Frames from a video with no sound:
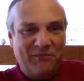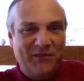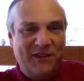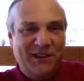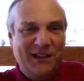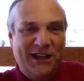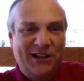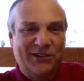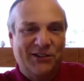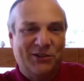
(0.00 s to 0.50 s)

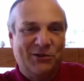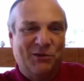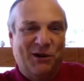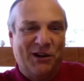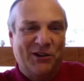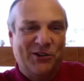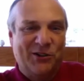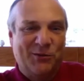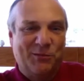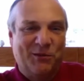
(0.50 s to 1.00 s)
Texas
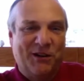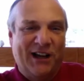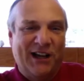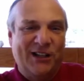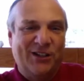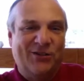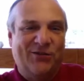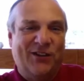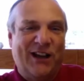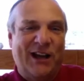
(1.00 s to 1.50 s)
water
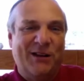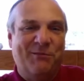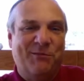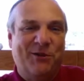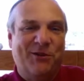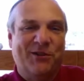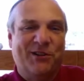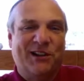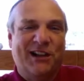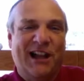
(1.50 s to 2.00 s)
supplies fight
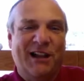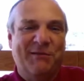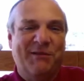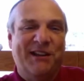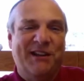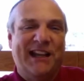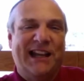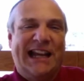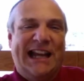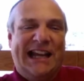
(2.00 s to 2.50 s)
both
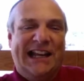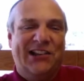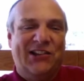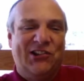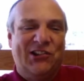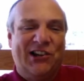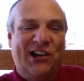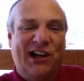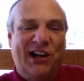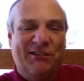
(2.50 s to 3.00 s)
climate and
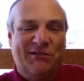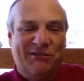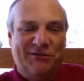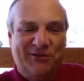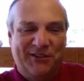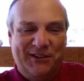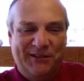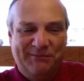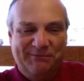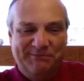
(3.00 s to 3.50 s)
geography.